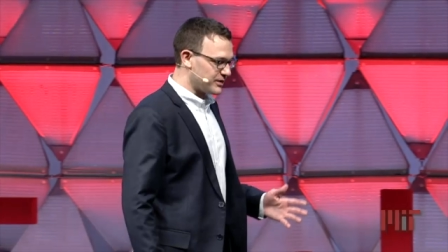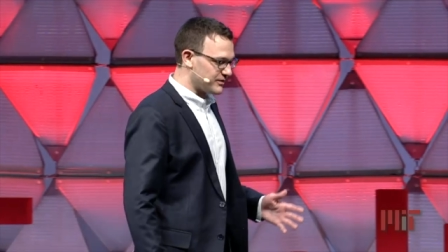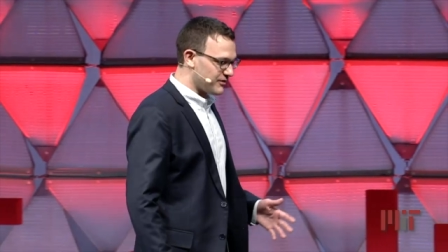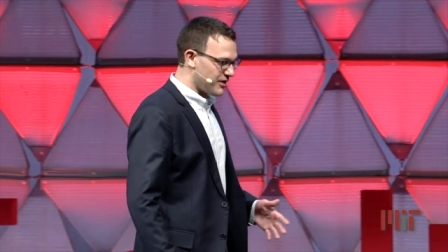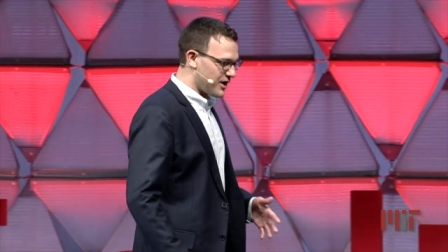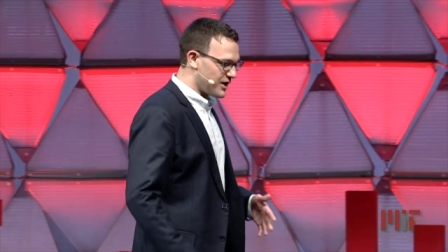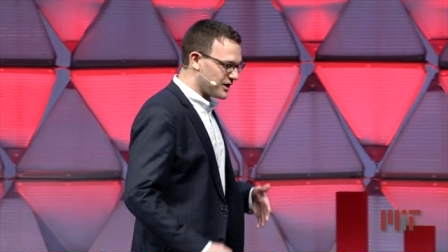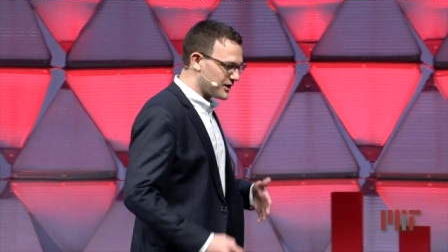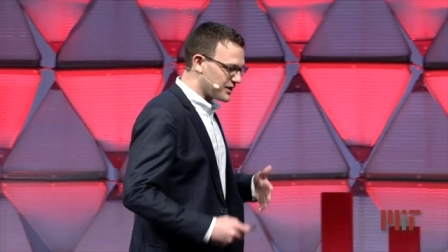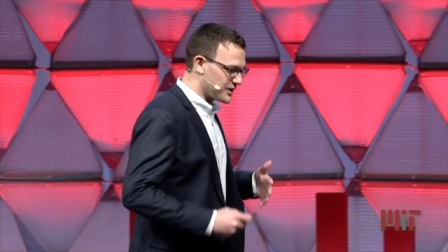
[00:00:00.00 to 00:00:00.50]

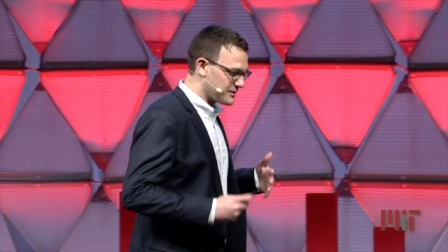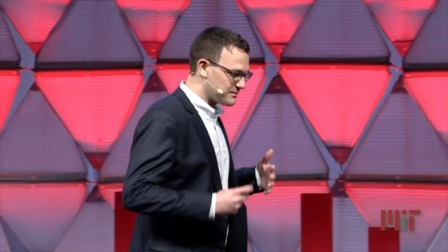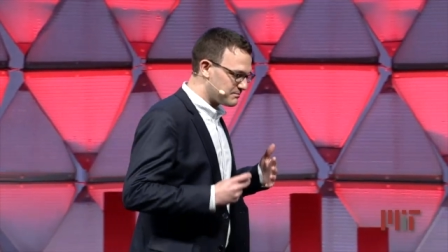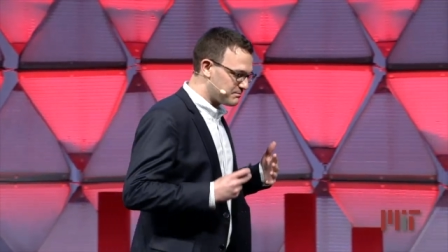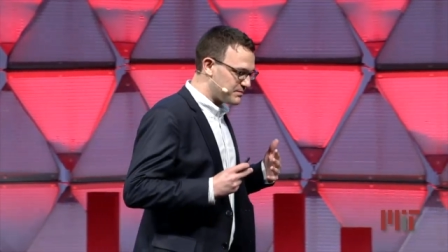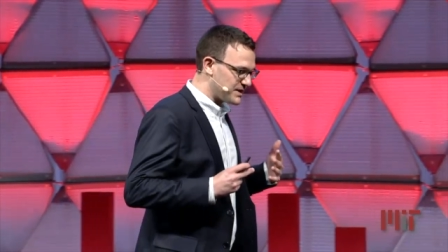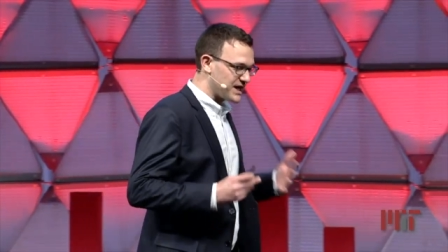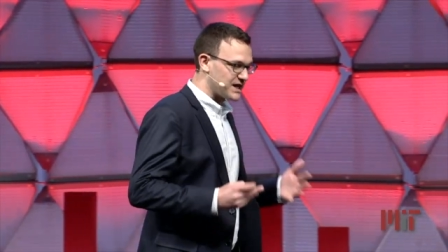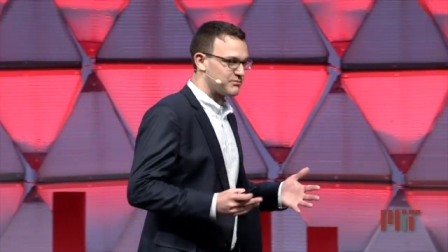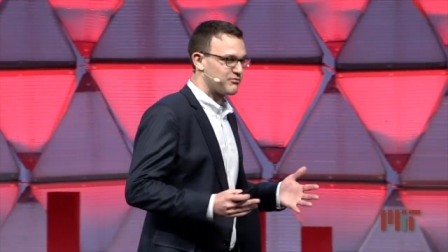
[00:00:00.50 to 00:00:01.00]
all heard
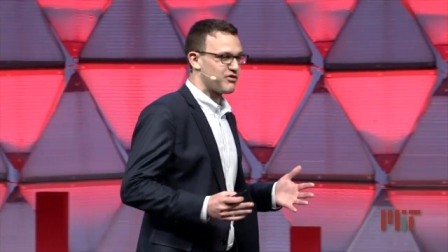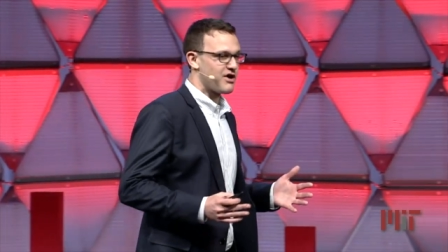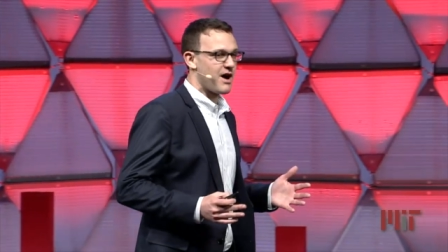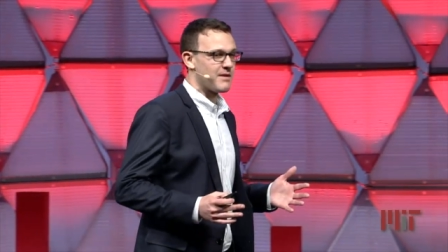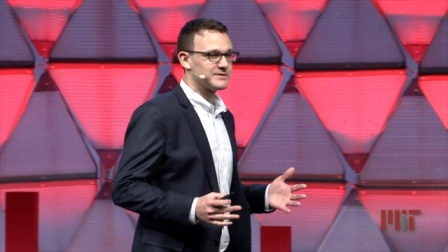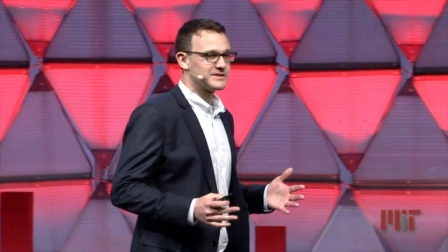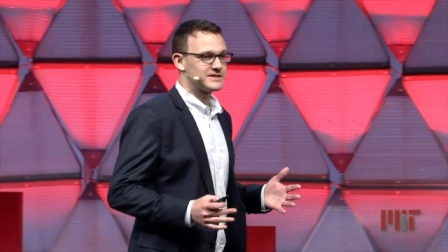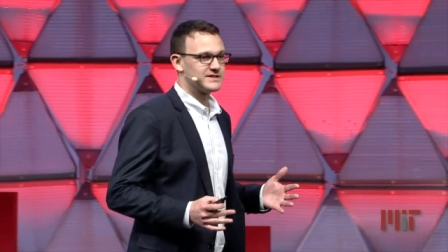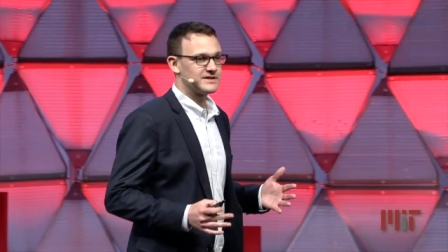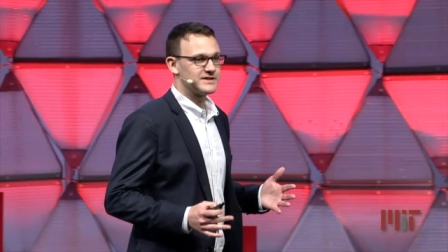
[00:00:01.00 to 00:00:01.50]
big
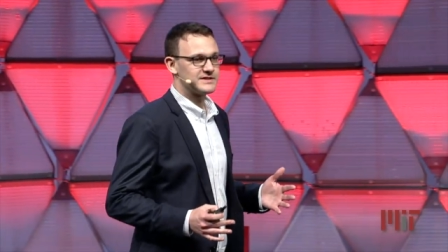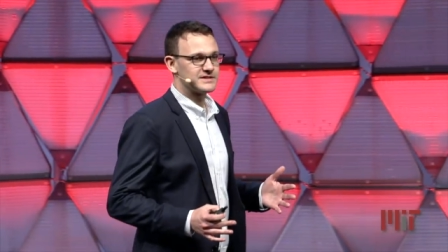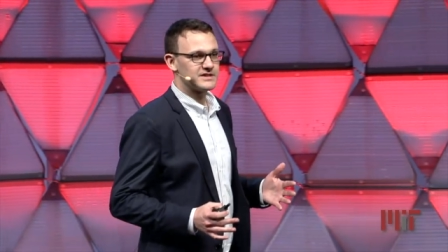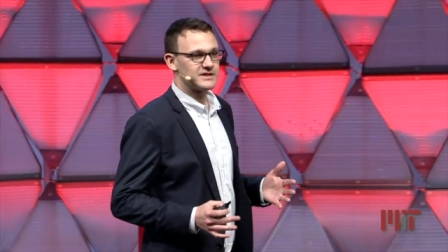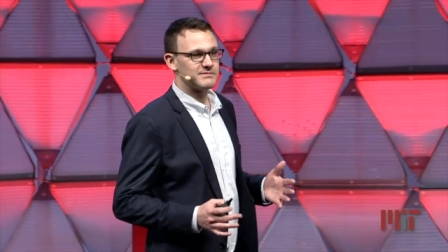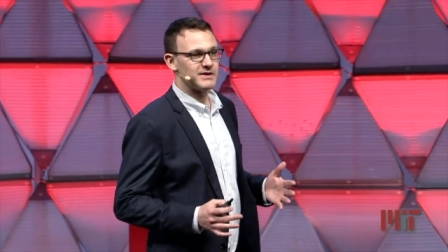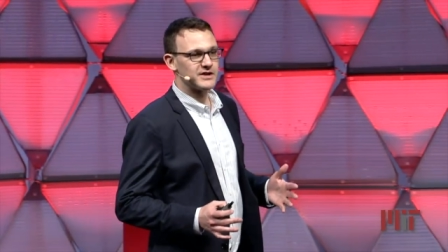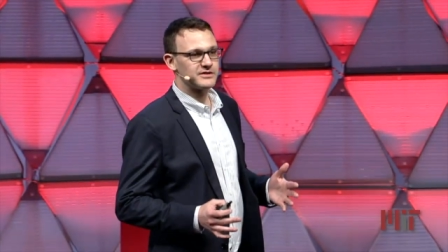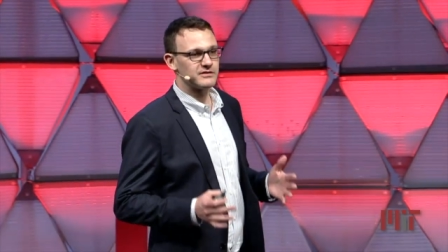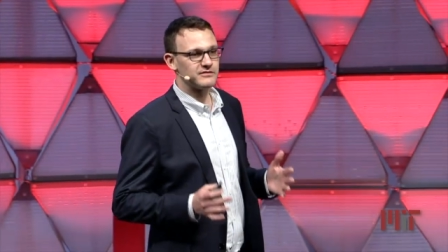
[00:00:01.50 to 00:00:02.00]
promises
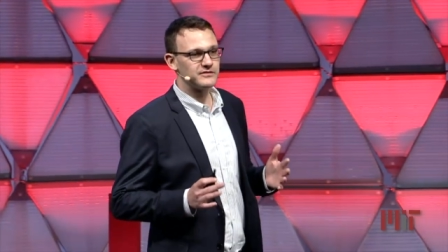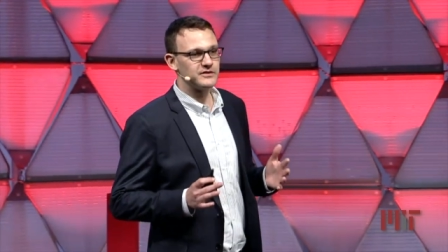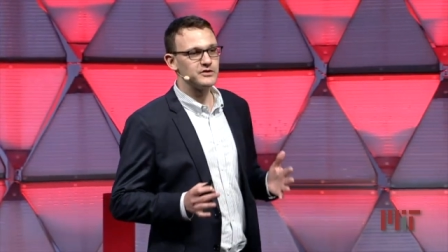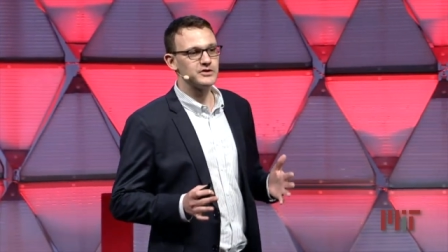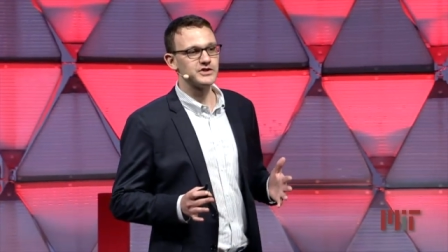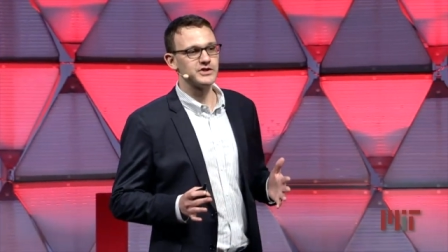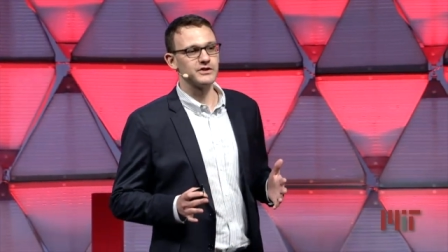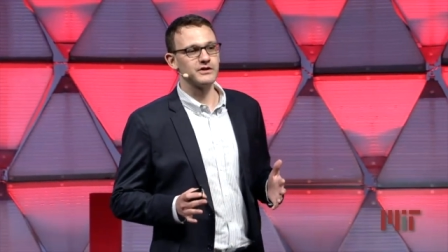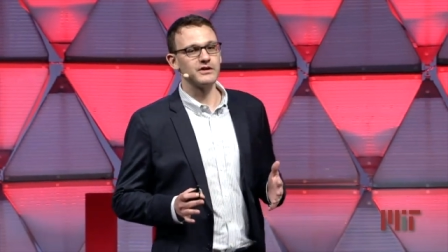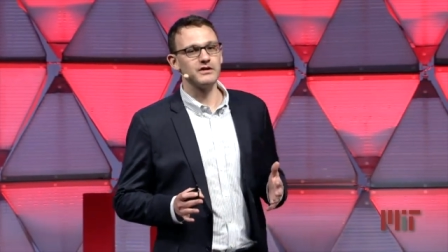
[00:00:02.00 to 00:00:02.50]
about the
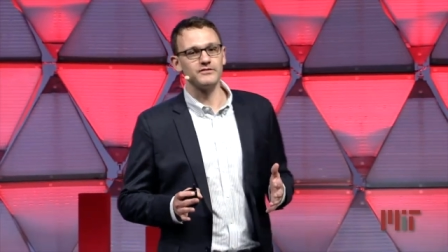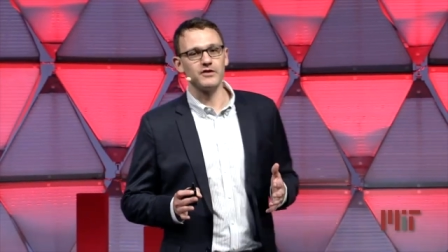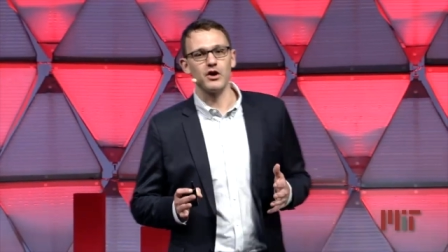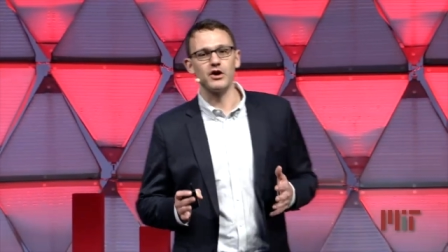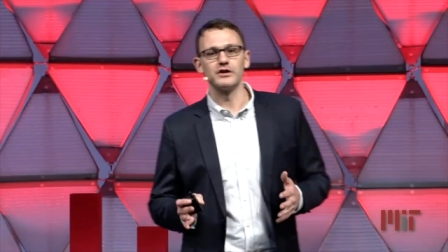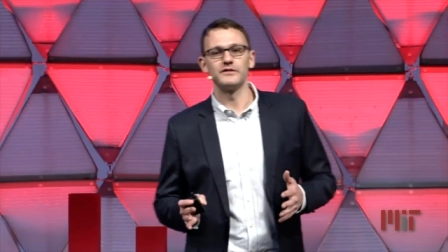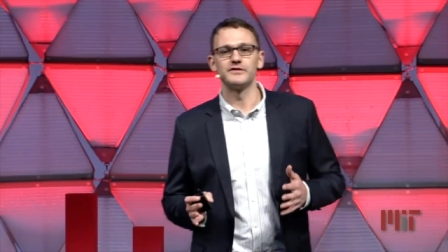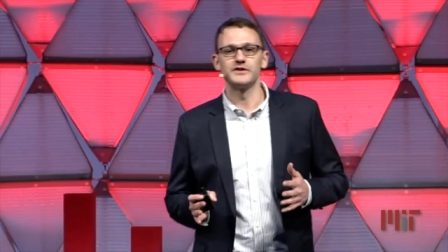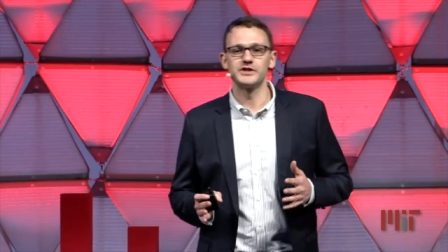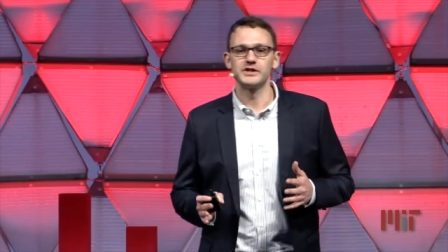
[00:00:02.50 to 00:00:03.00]
future of
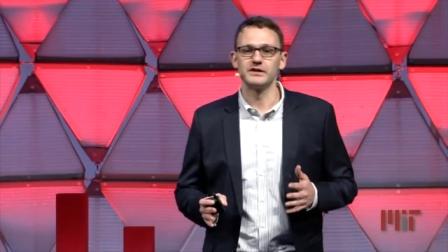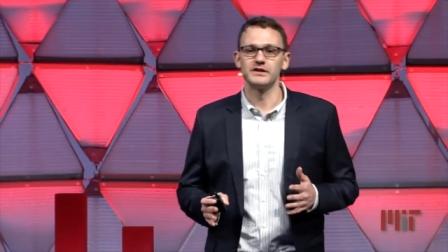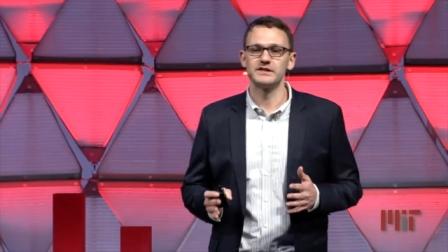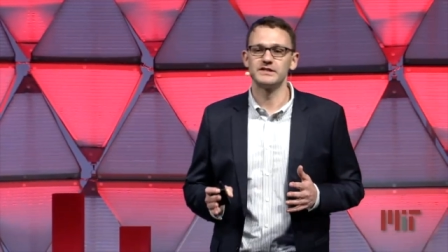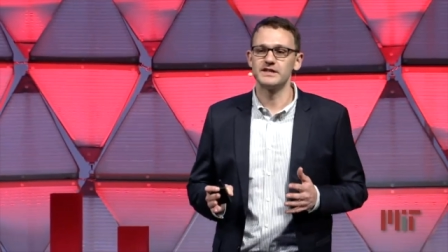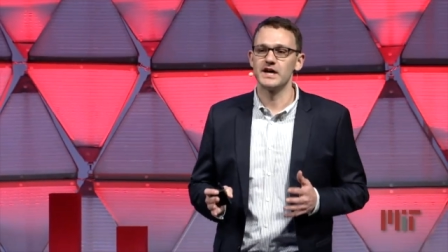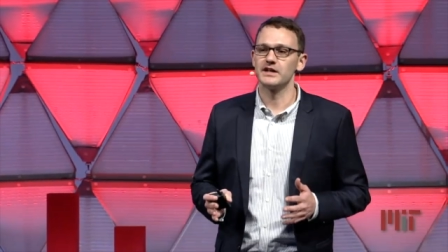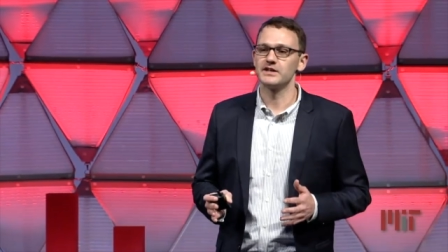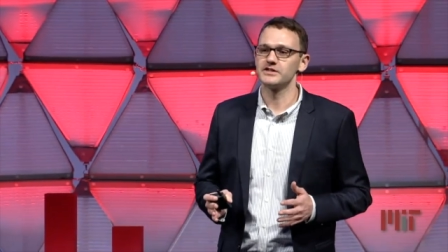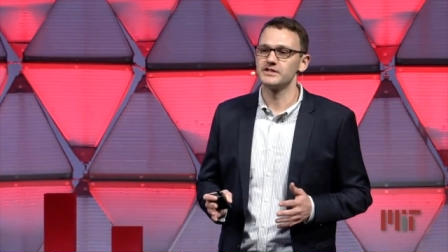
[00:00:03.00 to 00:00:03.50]
artificial
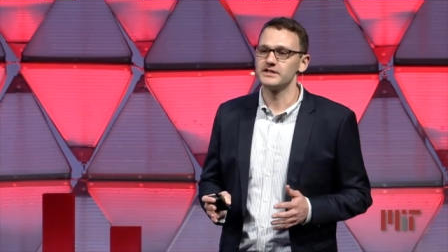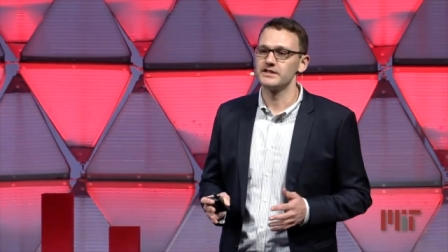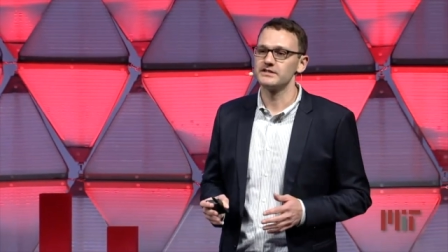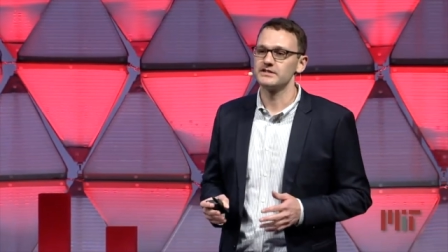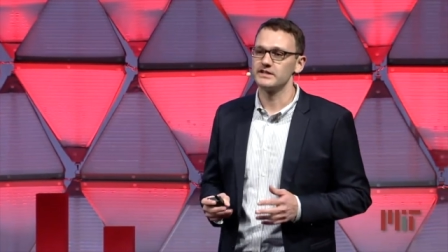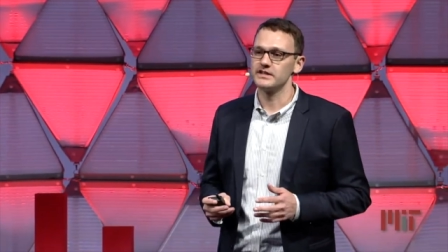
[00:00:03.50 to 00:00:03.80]
intelligence in